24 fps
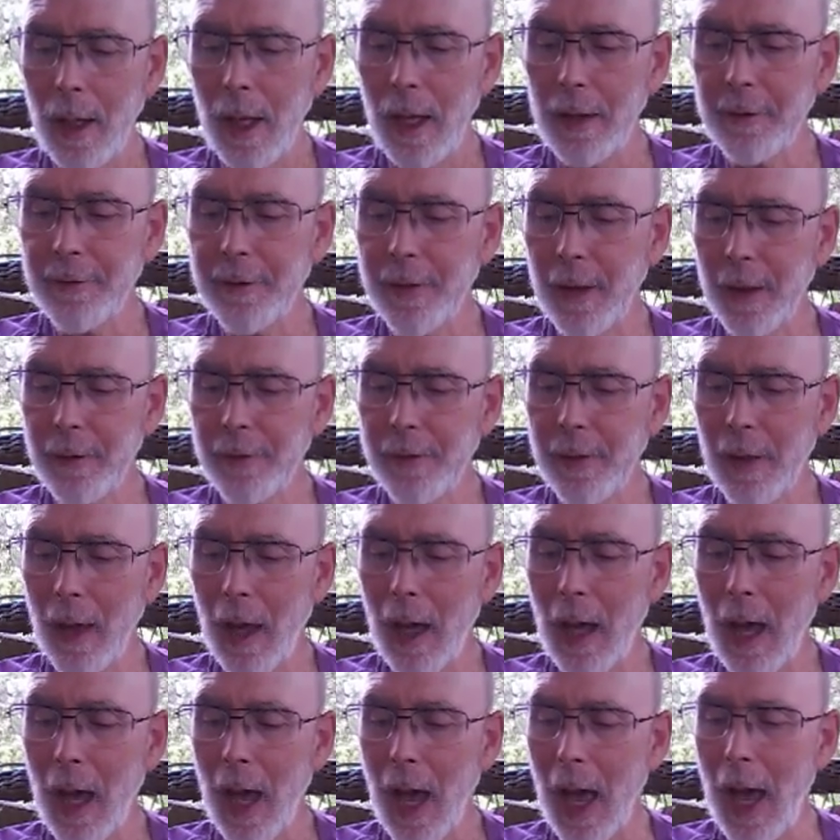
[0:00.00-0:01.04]
it says,
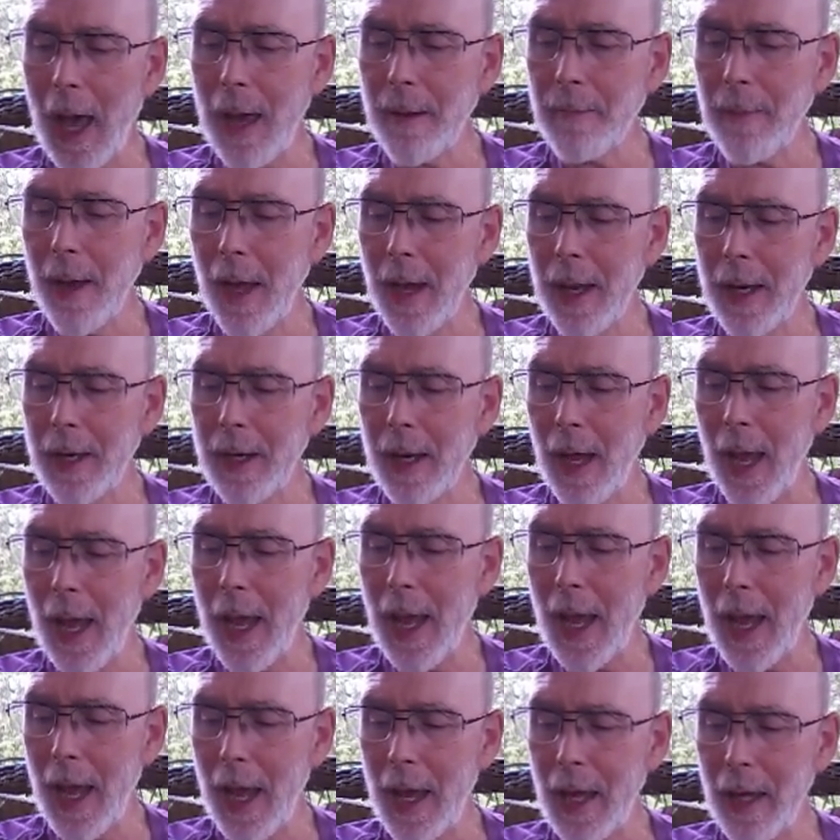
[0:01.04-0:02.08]
I made a
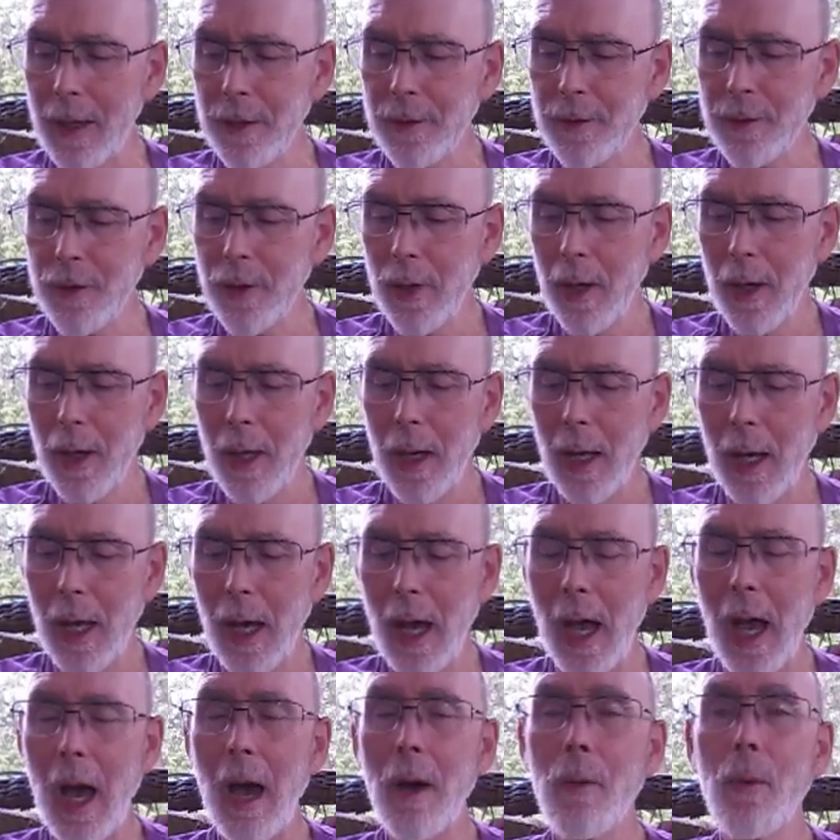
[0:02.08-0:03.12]
hedge
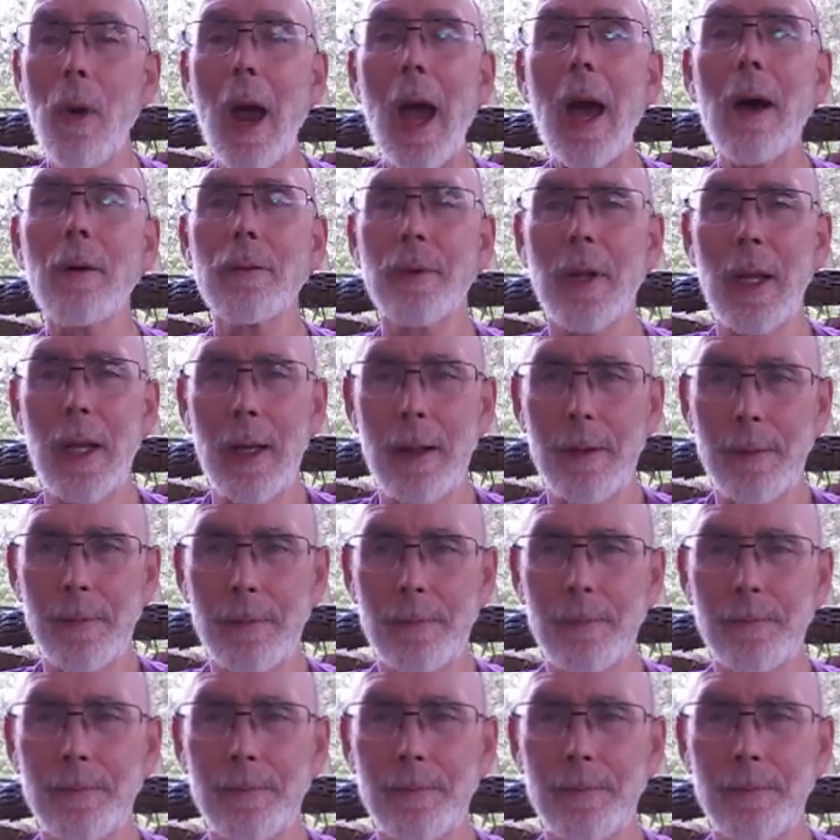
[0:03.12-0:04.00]
around it.